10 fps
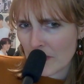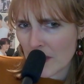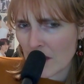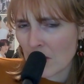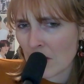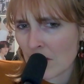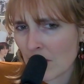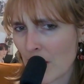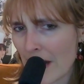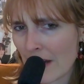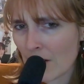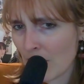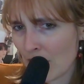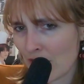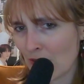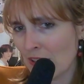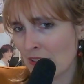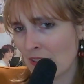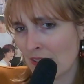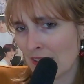Oh, wow.
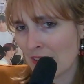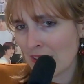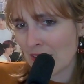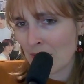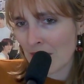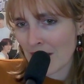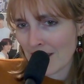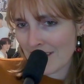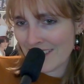Vernon? Okay.